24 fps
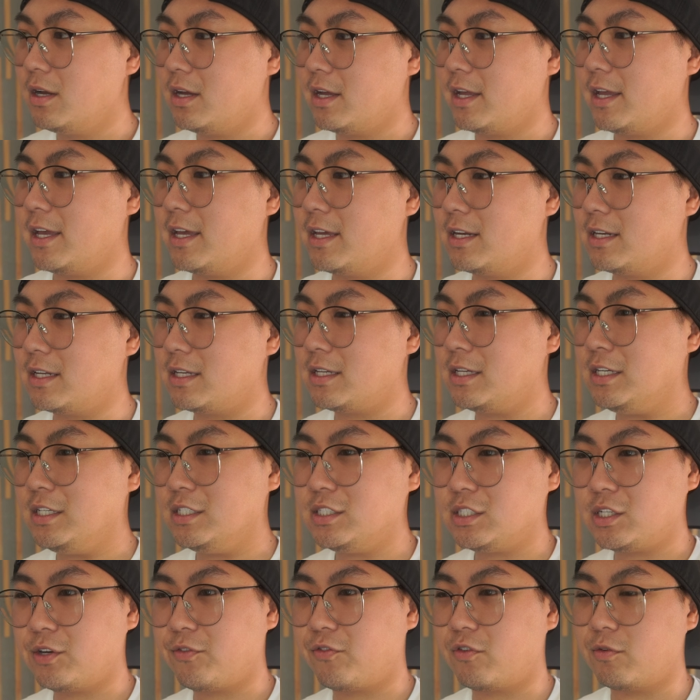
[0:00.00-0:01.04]
and
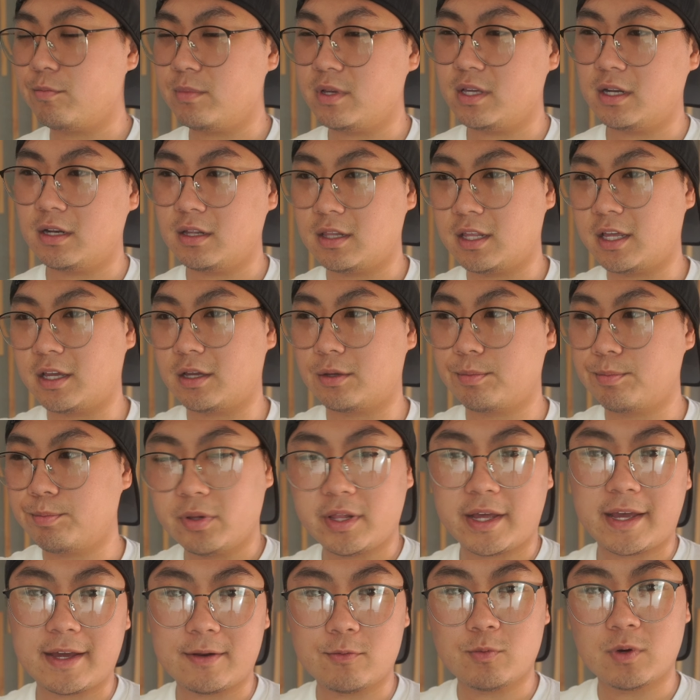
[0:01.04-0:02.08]
easier for me to like
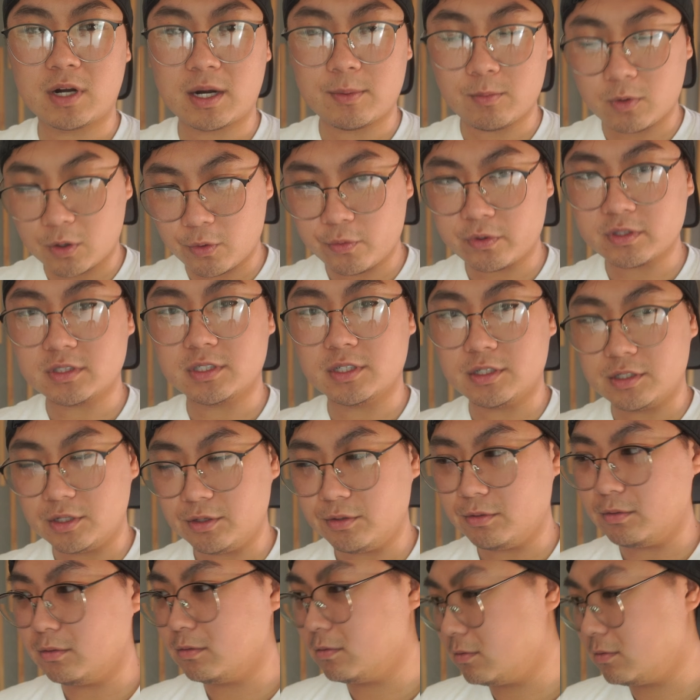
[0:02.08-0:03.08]
plan what I'm going to do.